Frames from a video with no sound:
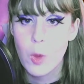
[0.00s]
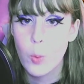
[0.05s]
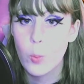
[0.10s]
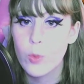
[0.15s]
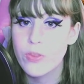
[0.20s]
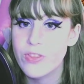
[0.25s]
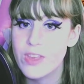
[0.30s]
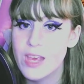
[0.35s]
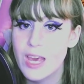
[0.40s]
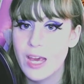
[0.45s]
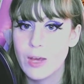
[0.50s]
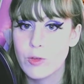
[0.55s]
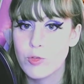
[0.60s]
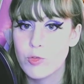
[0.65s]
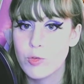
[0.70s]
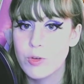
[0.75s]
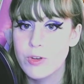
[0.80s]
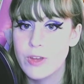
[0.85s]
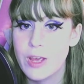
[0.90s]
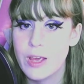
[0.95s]
with the
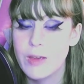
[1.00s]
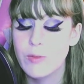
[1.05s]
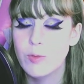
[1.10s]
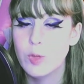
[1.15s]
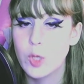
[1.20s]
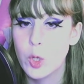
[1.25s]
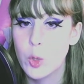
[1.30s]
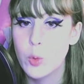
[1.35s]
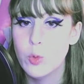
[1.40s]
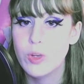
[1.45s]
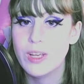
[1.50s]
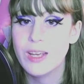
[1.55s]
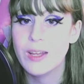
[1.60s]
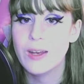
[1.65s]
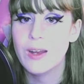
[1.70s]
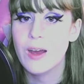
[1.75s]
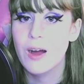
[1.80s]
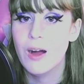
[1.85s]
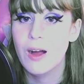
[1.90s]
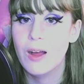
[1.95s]
extra day of
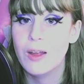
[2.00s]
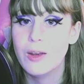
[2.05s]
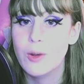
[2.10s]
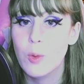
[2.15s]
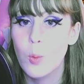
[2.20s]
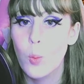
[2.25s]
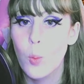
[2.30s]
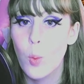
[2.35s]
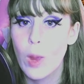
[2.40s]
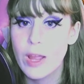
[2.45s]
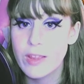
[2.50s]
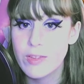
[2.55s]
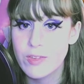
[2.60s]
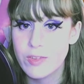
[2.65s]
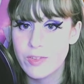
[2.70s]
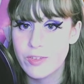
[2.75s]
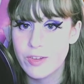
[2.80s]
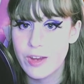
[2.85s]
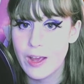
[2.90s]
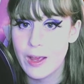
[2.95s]
load-in on
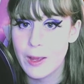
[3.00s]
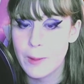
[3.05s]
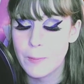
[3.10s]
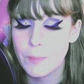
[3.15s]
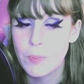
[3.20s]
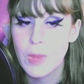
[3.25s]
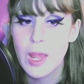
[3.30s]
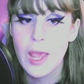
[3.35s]
Wednesday.